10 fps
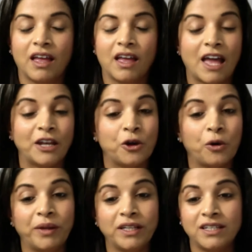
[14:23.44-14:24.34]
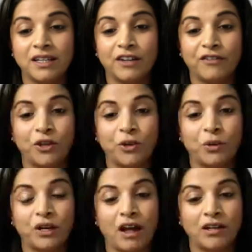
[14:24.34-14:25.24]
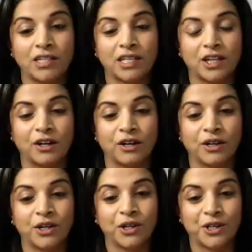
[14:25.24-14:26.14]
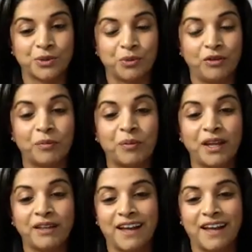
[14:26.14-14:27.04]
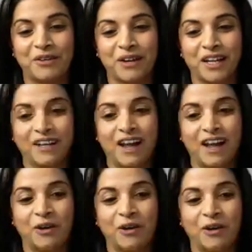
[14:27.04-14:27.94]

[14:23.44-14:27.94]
and no big deal if you were not here, because we'll repeat that right now,